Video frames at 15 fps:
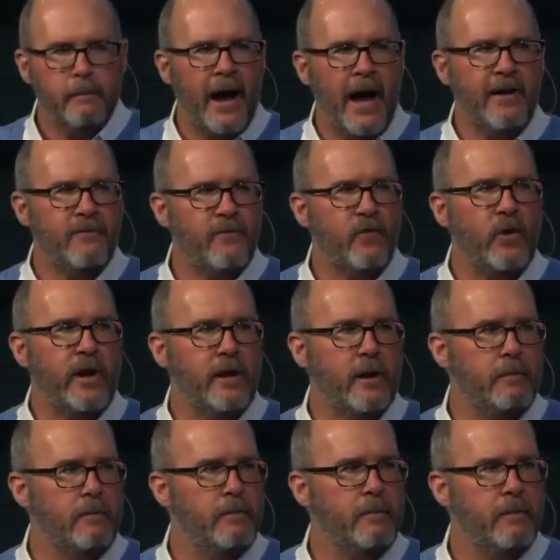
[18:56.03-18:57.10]
my
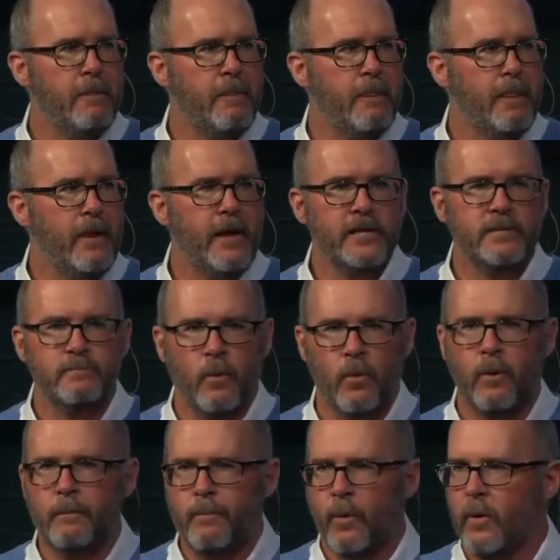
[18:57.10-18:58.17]
freedom is
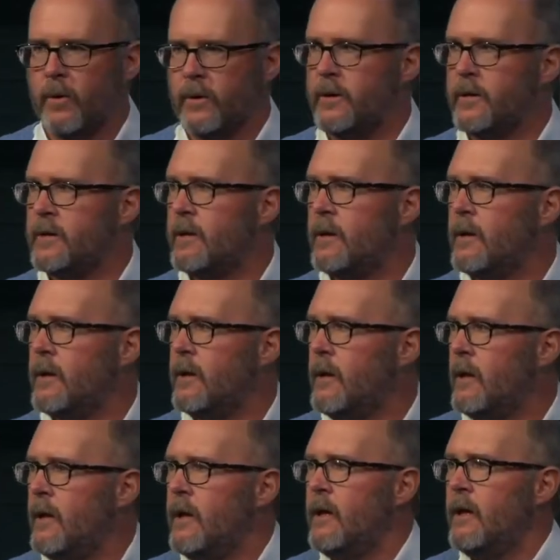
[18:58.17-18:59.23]
more important
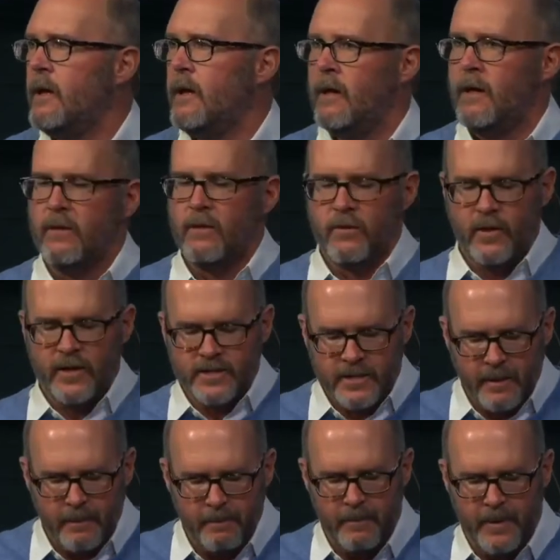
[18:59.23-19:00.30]
than
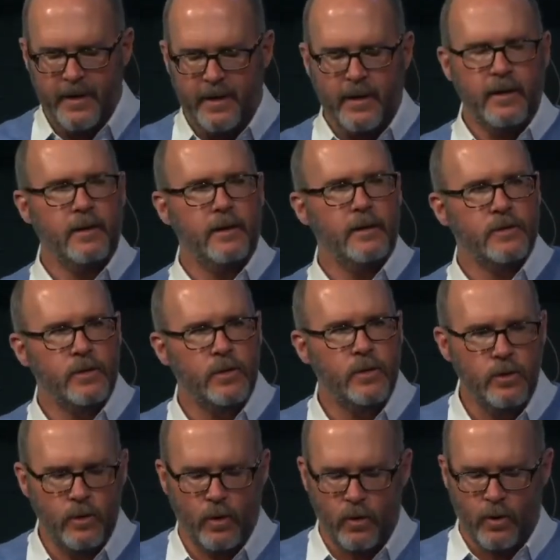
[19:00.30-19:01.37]
submitting to
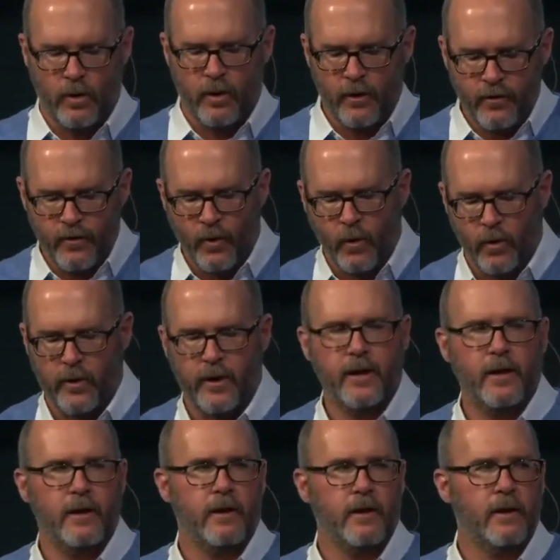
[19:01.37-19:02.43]
your authority.